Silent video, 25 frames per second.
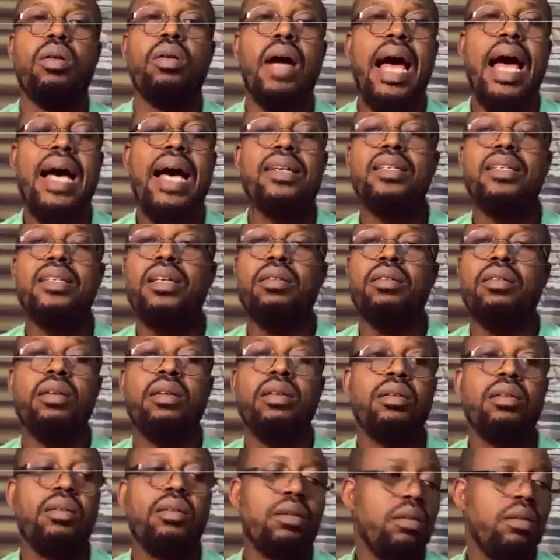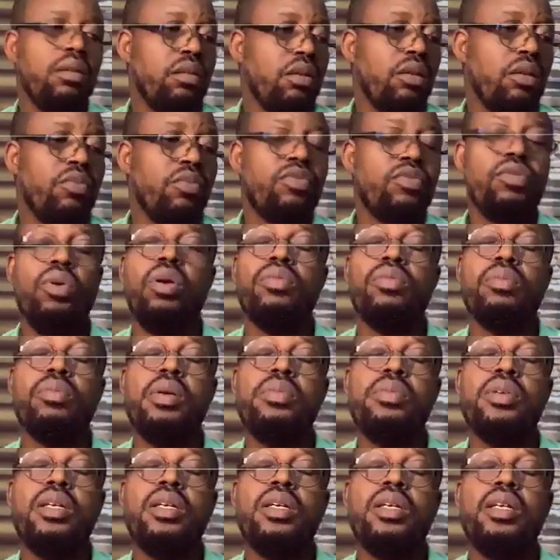had a flow of
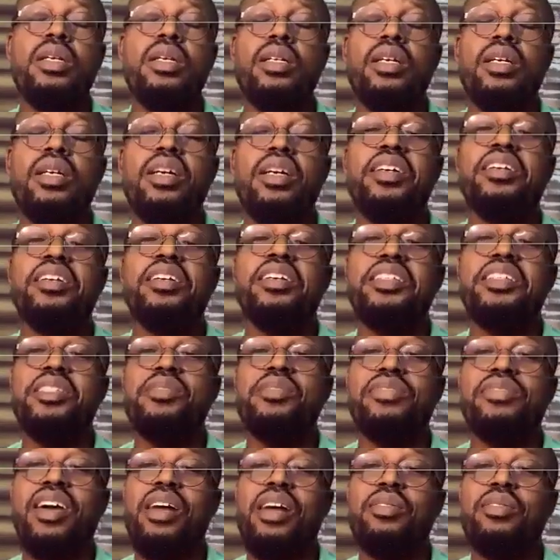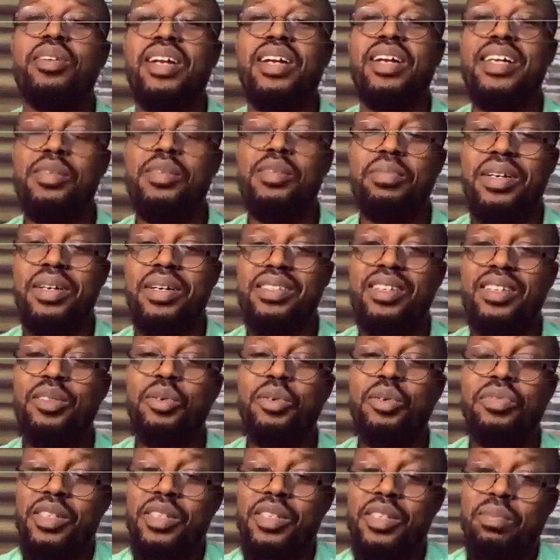maybe 85 or 90%
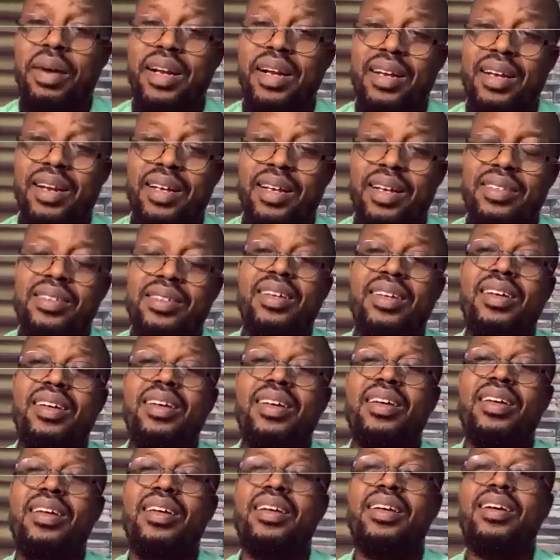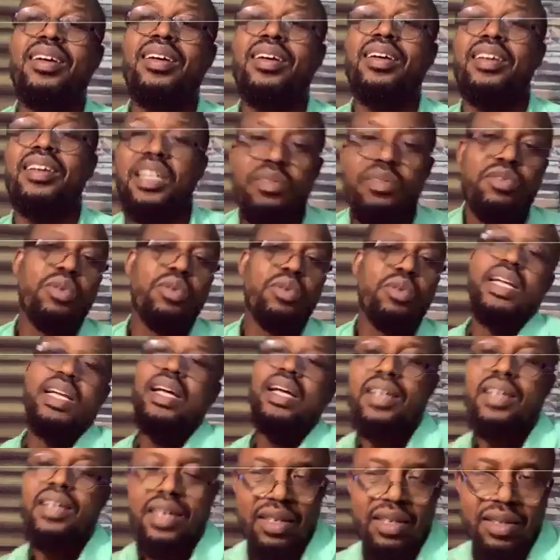of its partners leave to
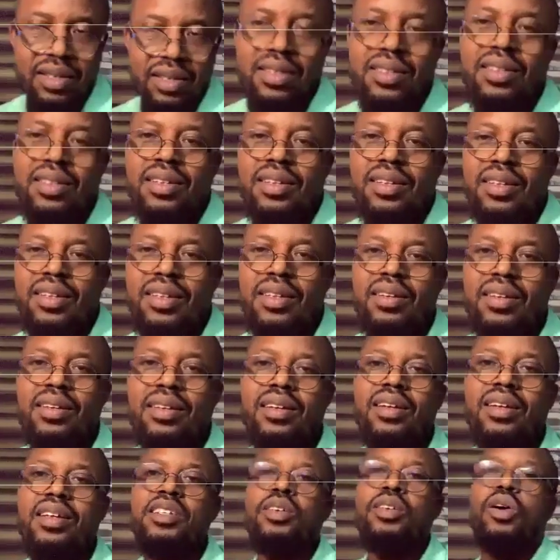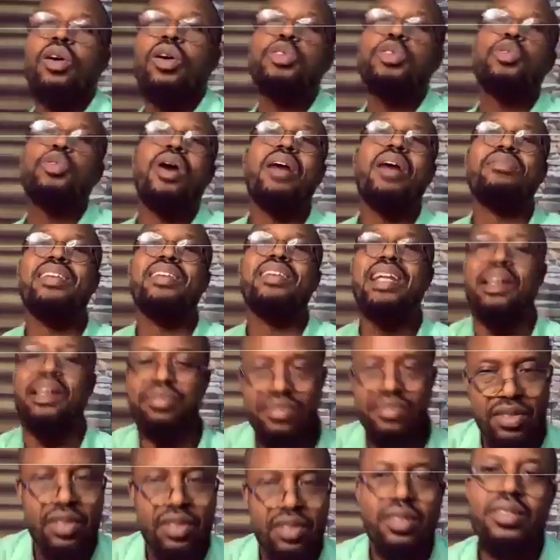layer K. It ought to have
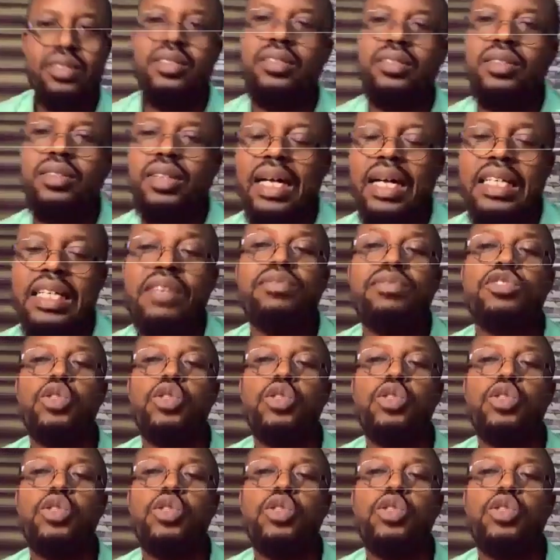left if